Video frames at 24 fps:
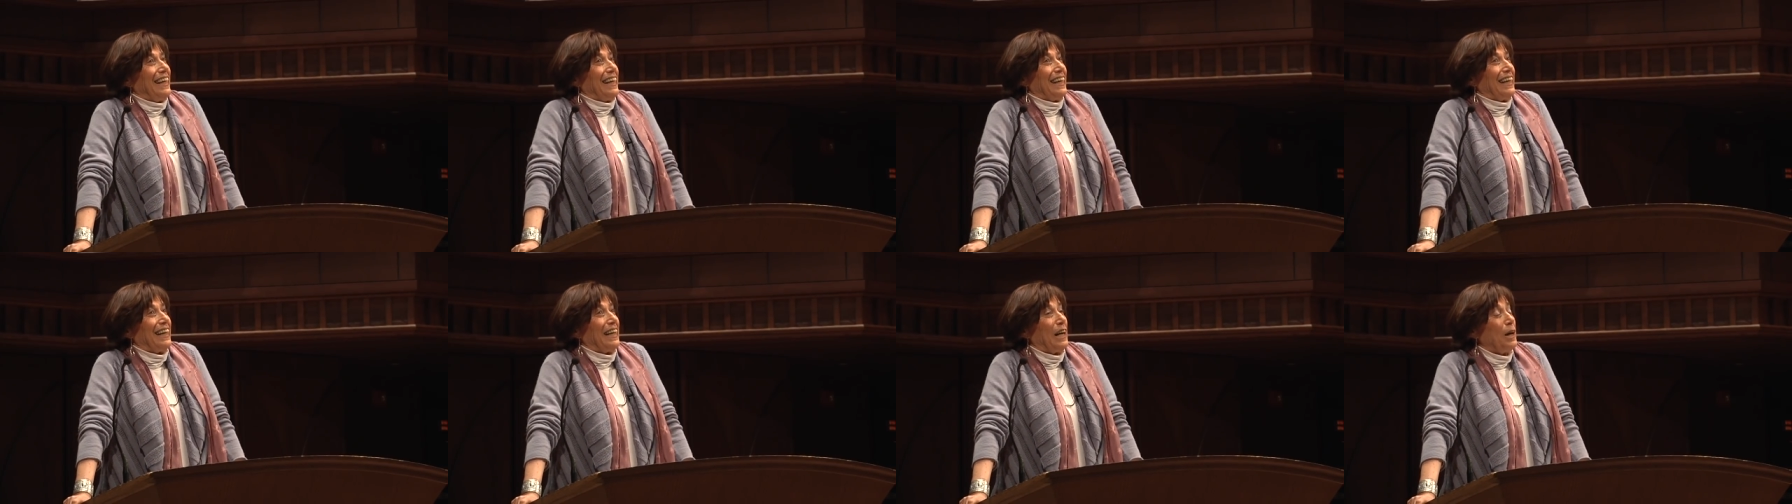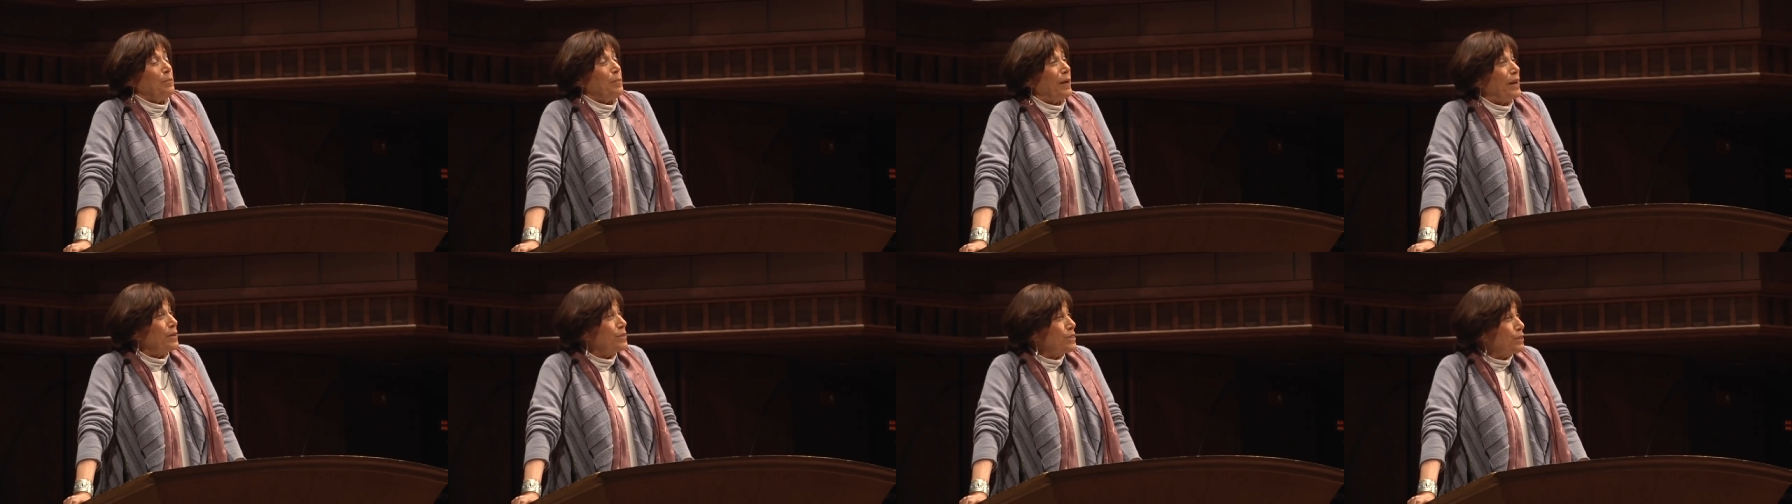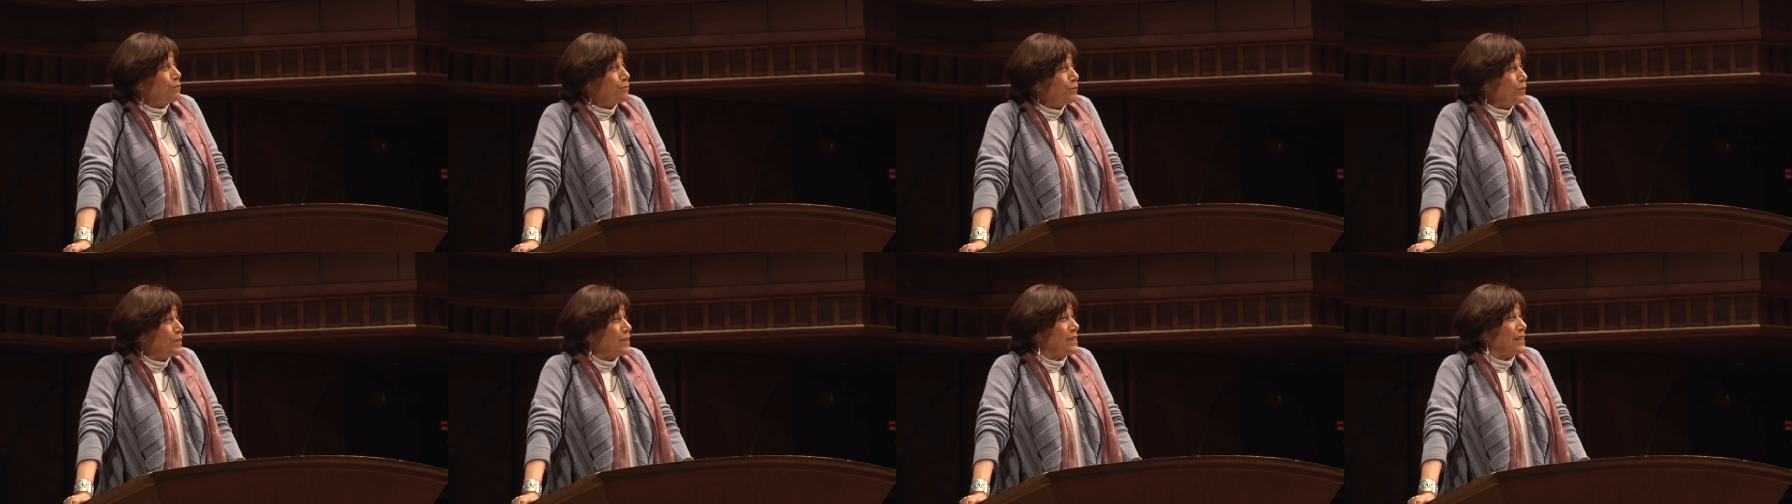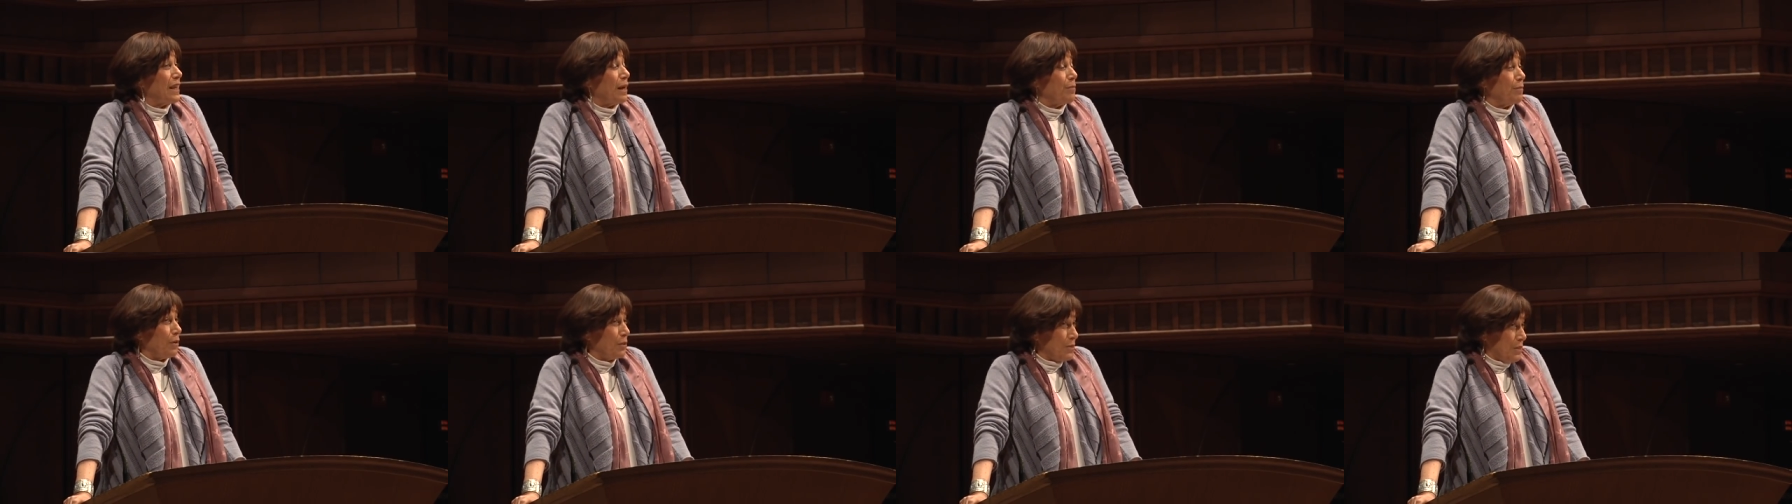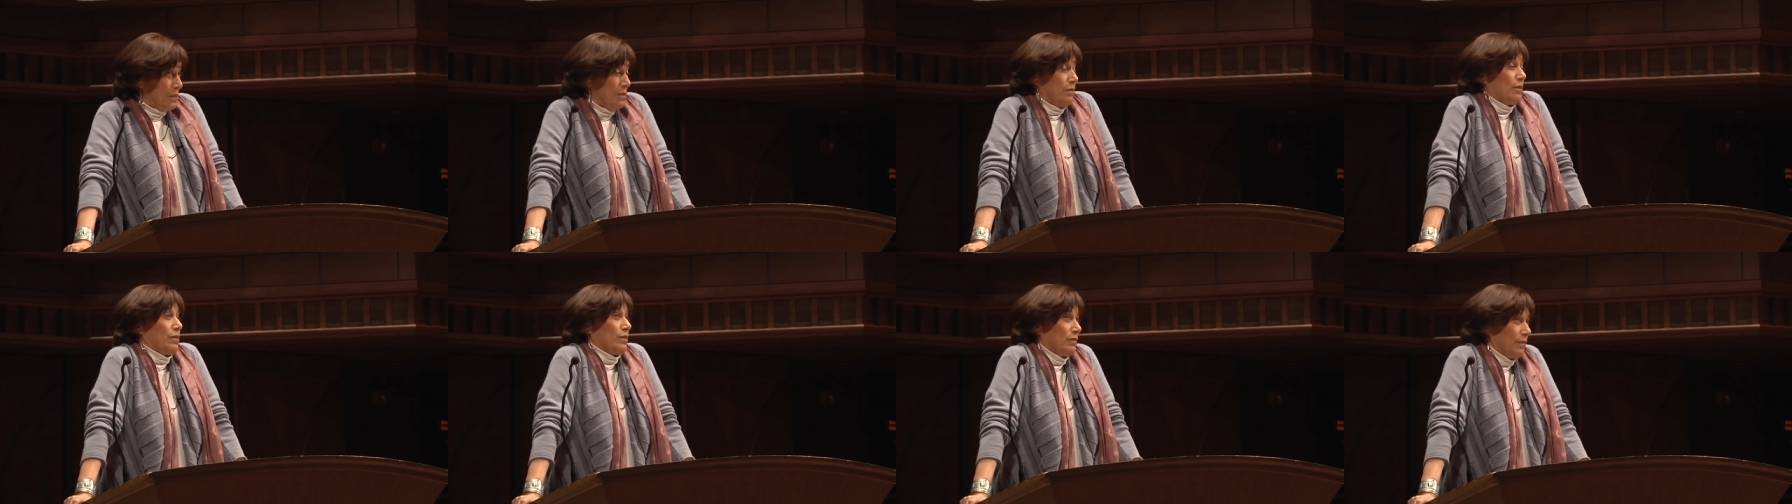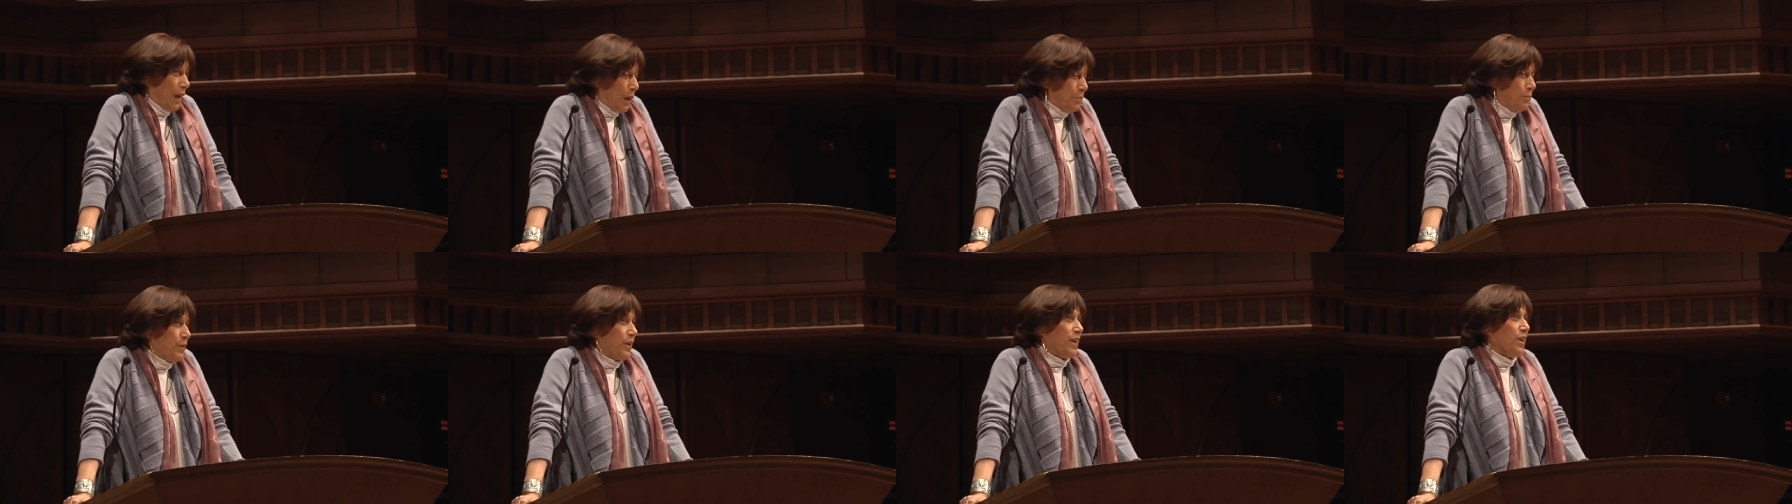Uh, but it's the first time I was
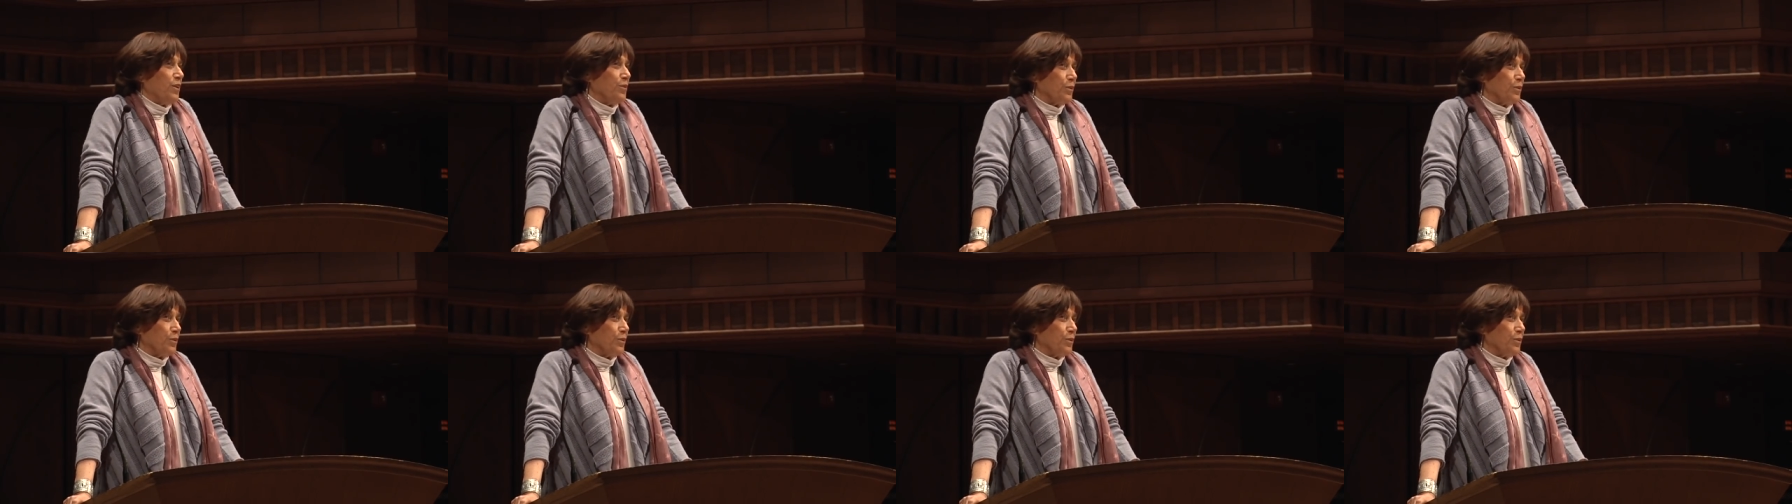at Peking